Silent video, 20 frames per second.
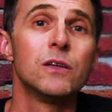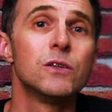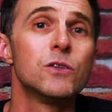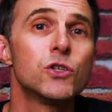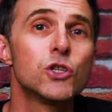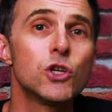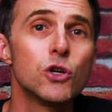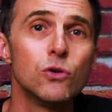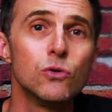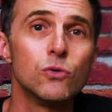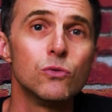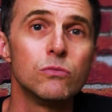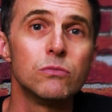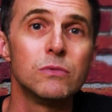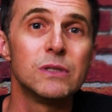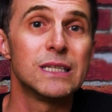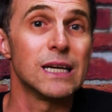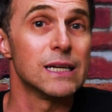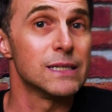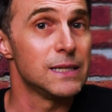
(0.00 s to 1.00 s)
So
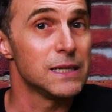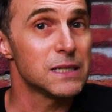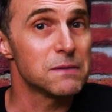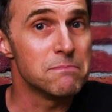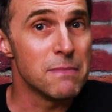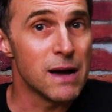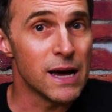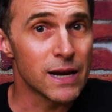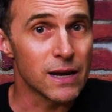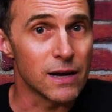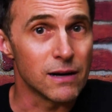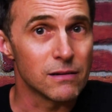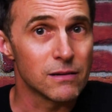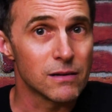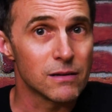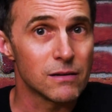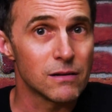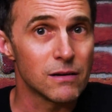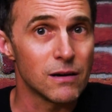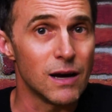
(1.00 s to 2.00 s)
does this matter?
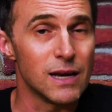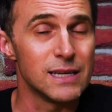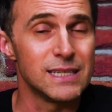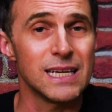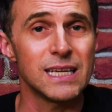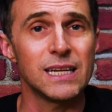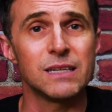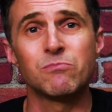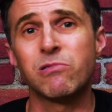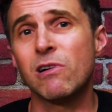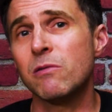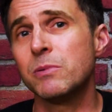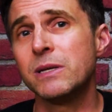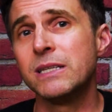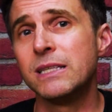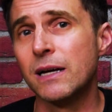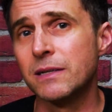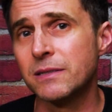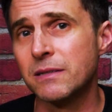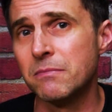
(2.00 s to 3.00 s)
I said it probably
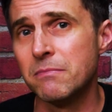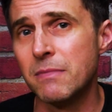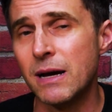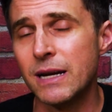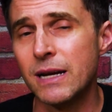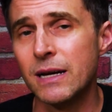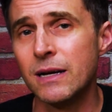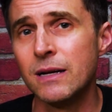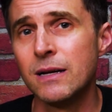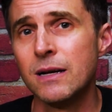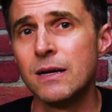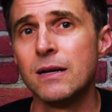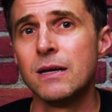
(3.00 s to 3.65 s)
doesn't matter,